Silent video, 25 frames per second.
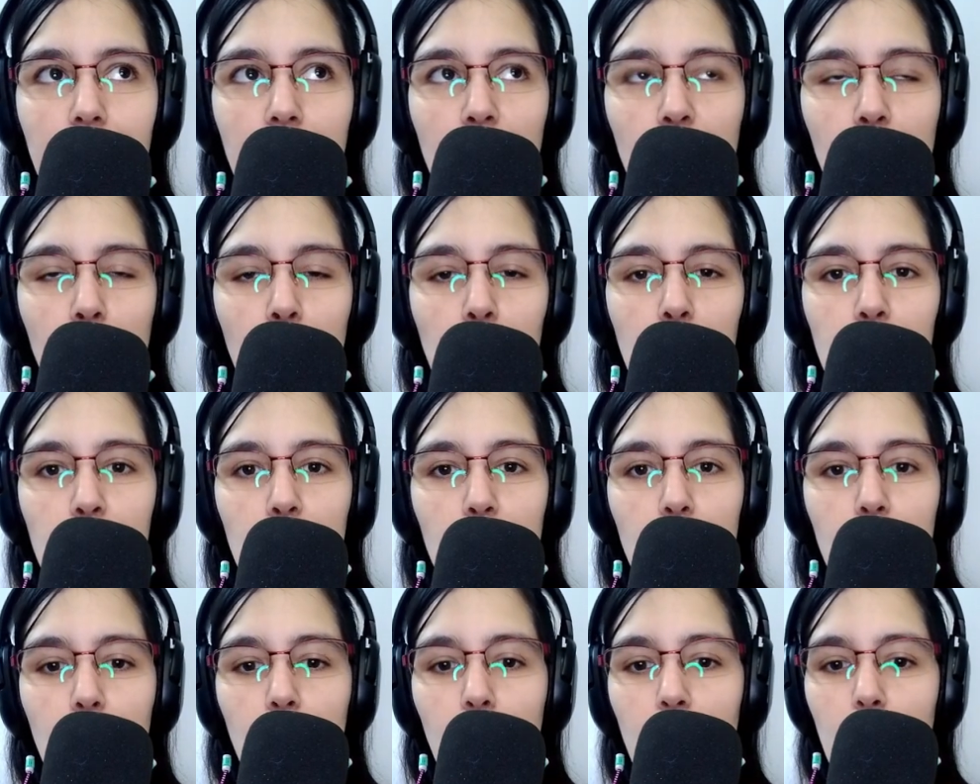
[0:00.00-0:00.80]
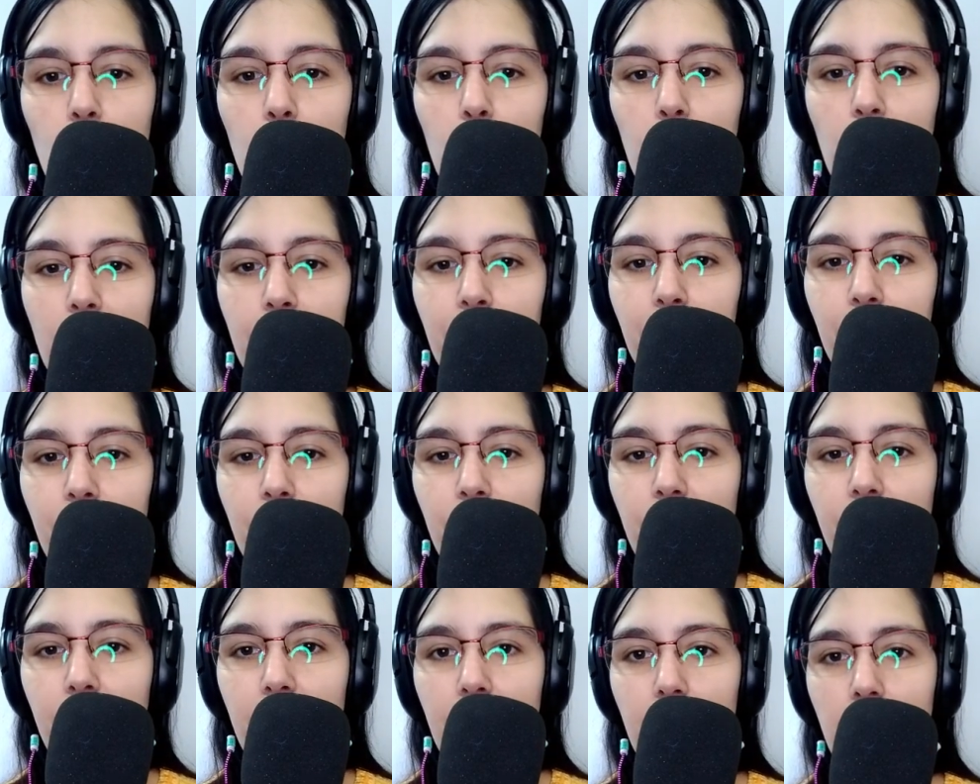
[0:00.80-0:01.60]
goes through and
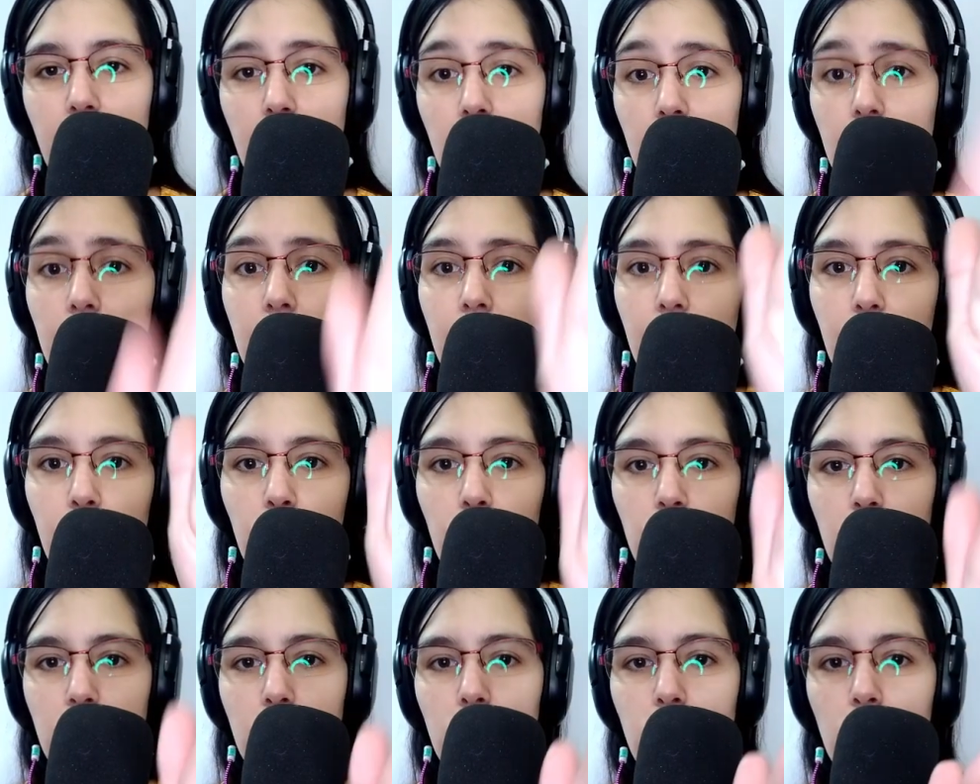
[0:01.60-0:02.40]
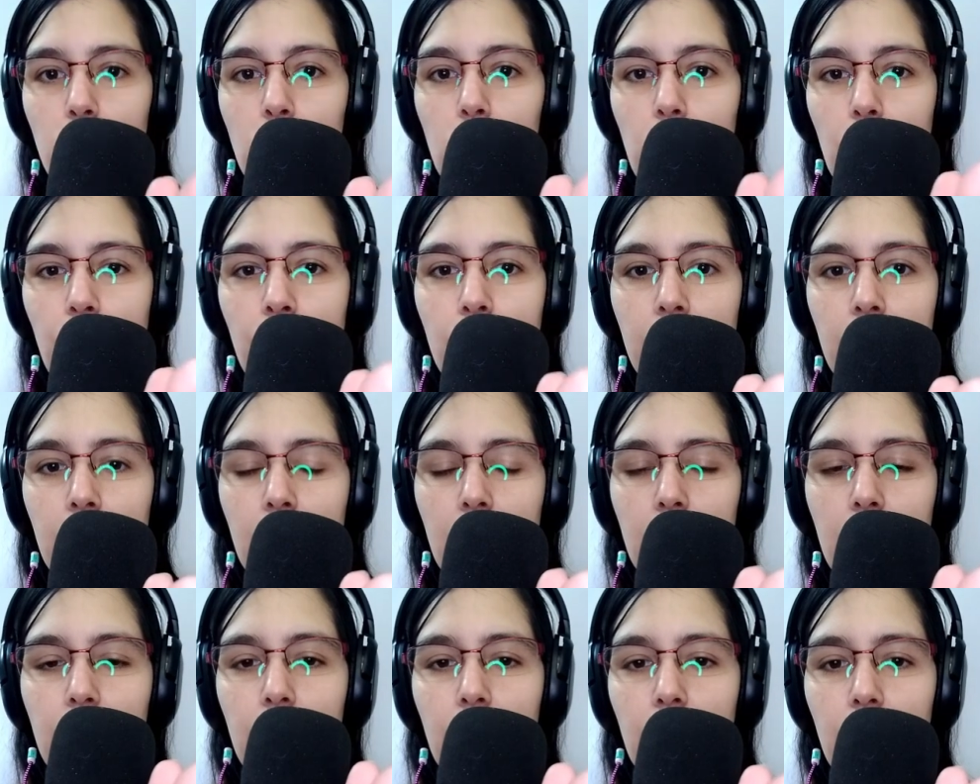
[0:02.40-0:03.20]
beyond that threshold,
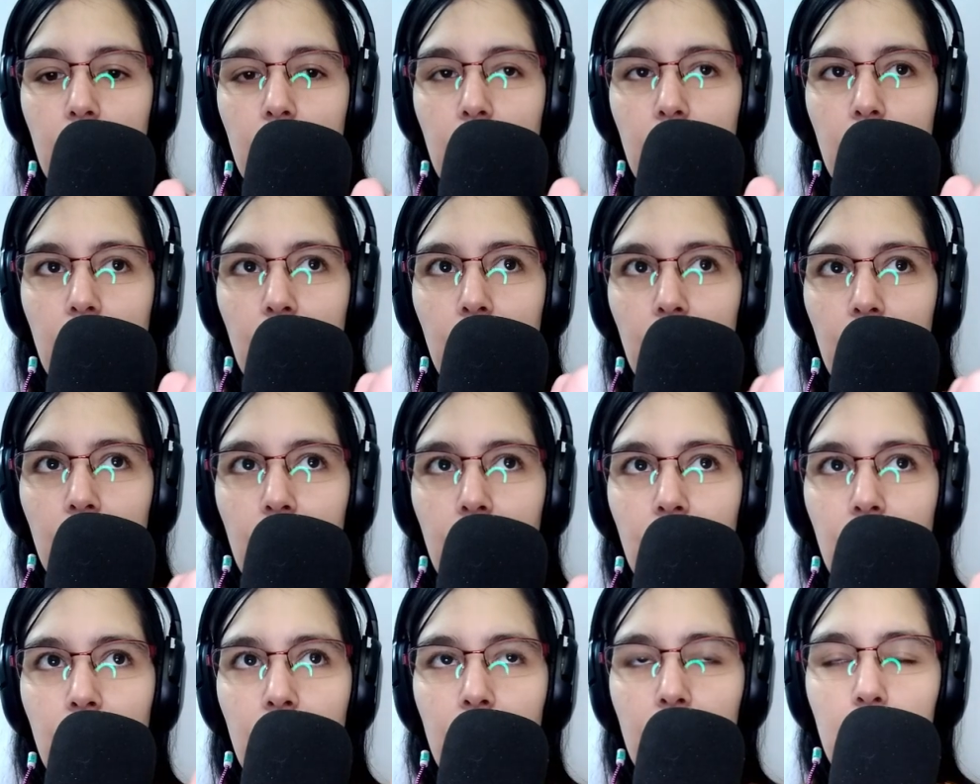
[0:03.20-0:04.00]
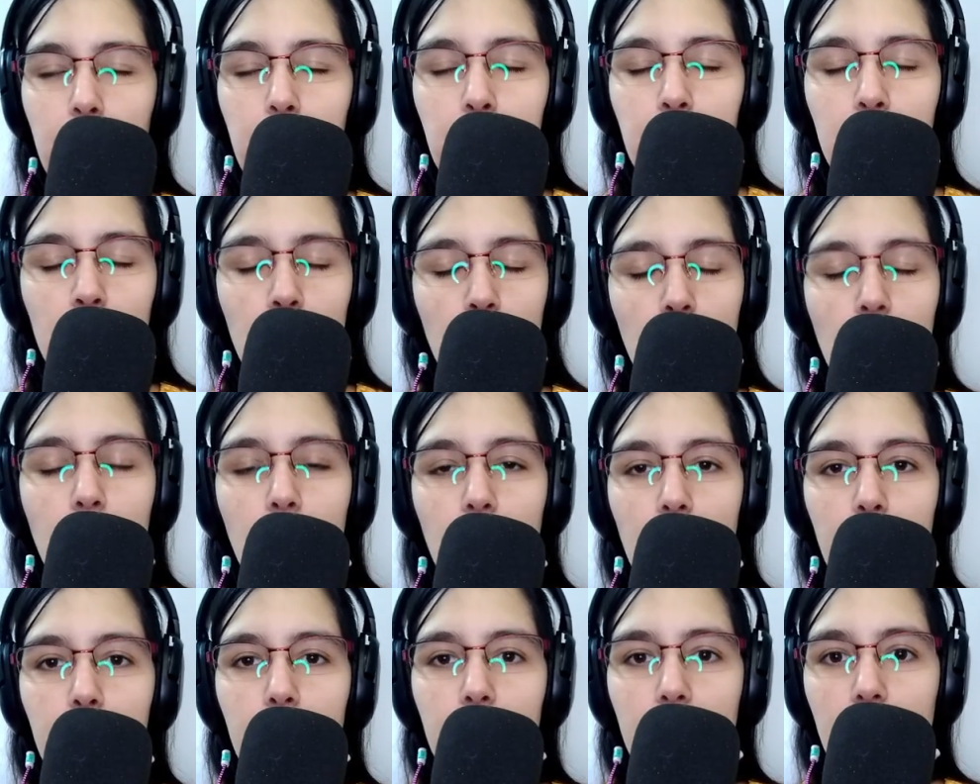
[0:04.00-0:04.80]
the
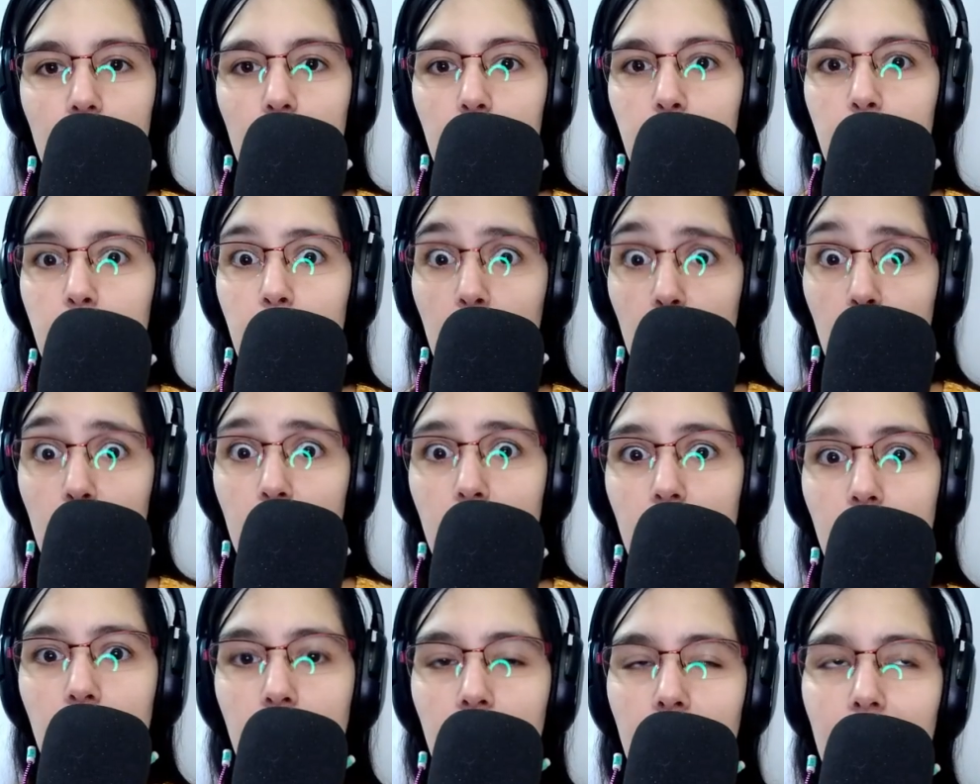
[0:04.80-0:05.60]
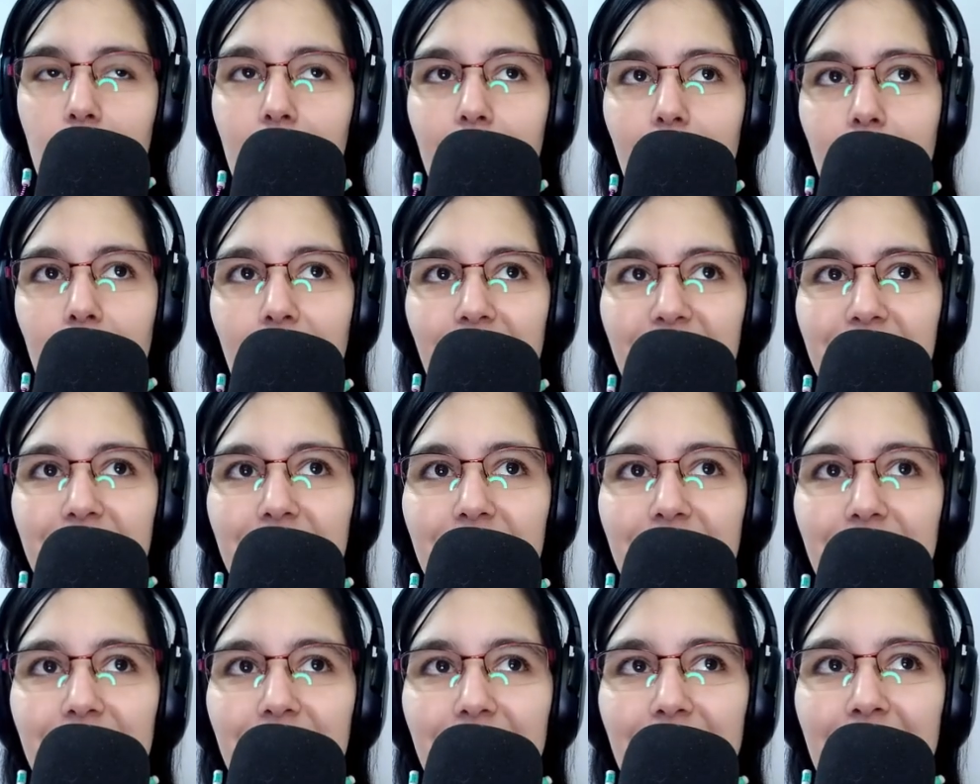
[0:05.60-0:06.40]
program, the computer,
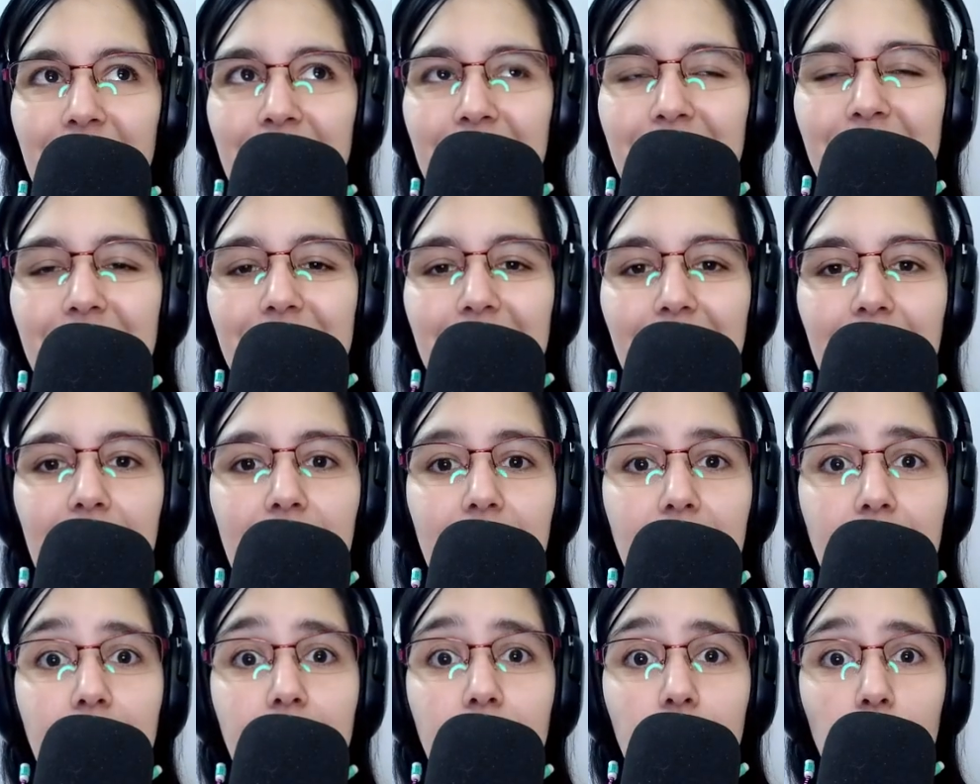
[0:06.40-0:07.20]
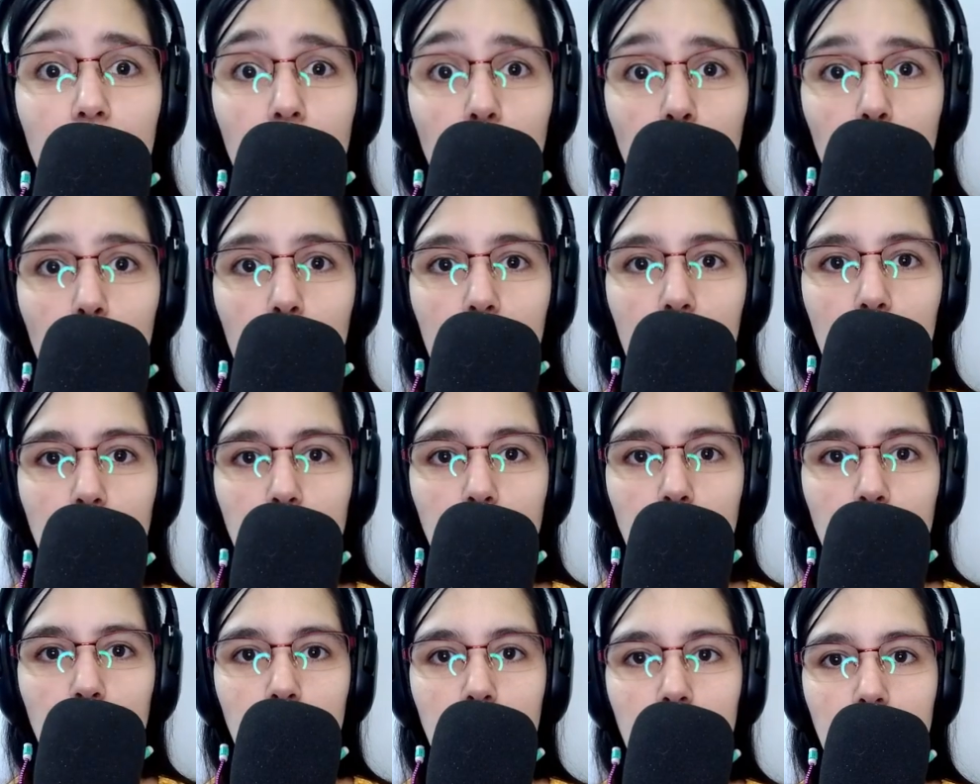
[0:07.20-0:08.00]
doesn't exactly know how
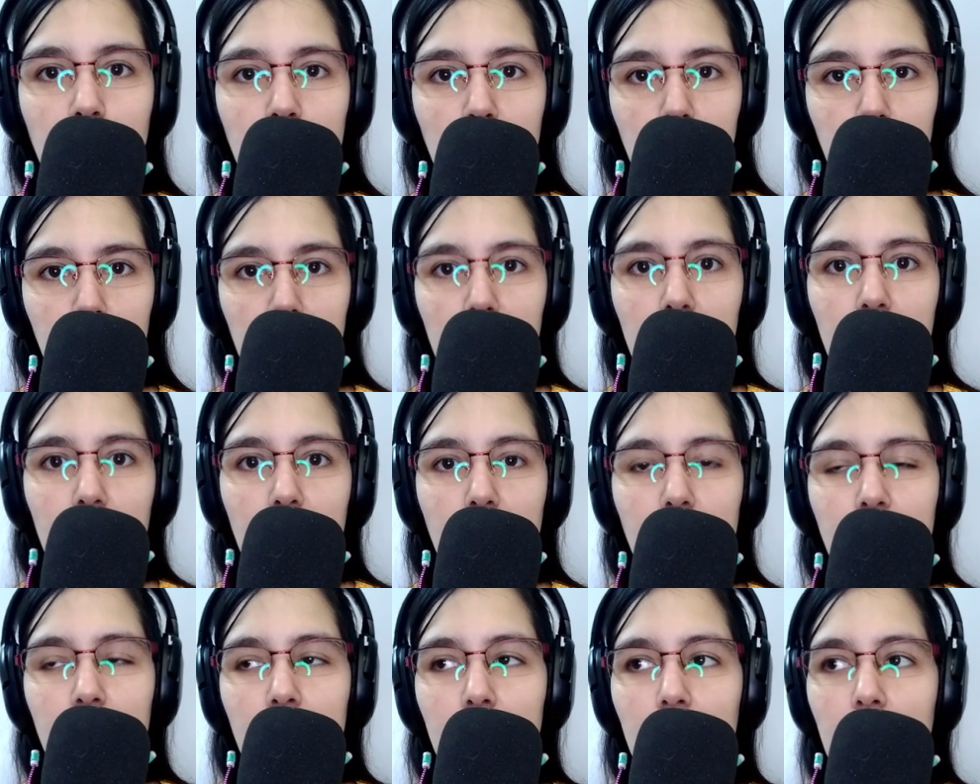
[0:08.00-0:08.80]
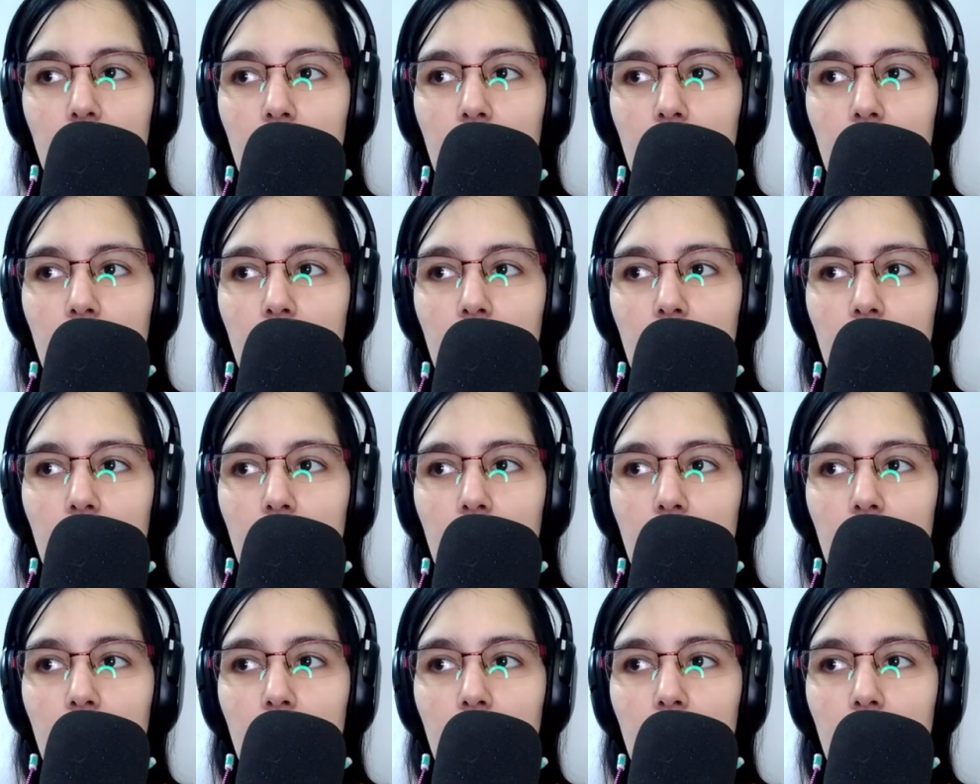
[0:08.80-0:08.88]
to interpret it.